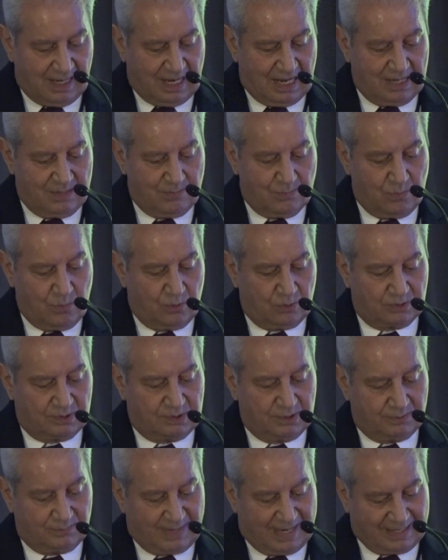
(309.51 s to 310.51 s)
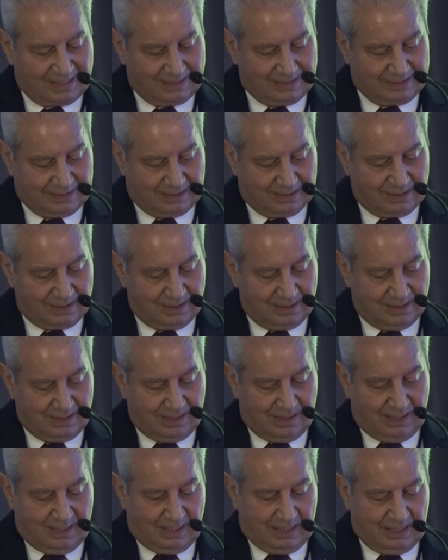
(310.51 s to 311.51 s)
and more directly
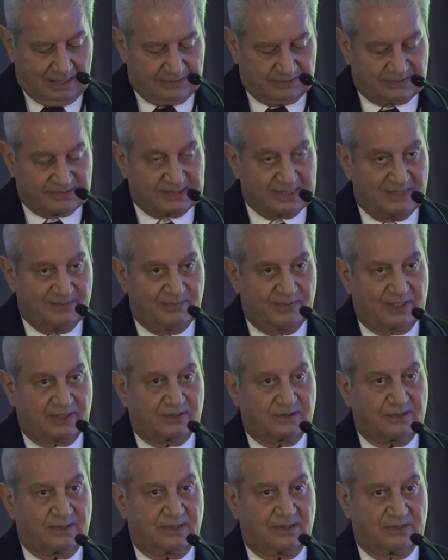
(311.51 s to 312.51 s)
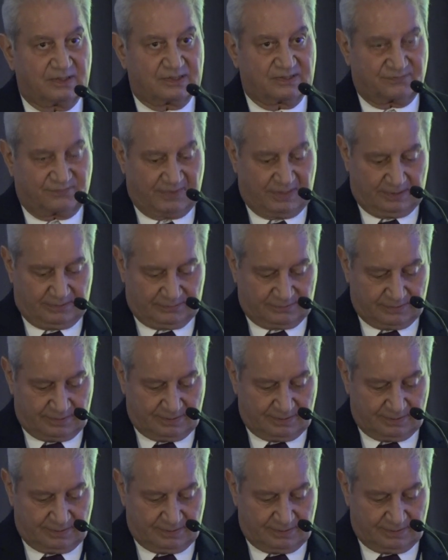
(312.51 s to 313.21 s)
in civic sphere.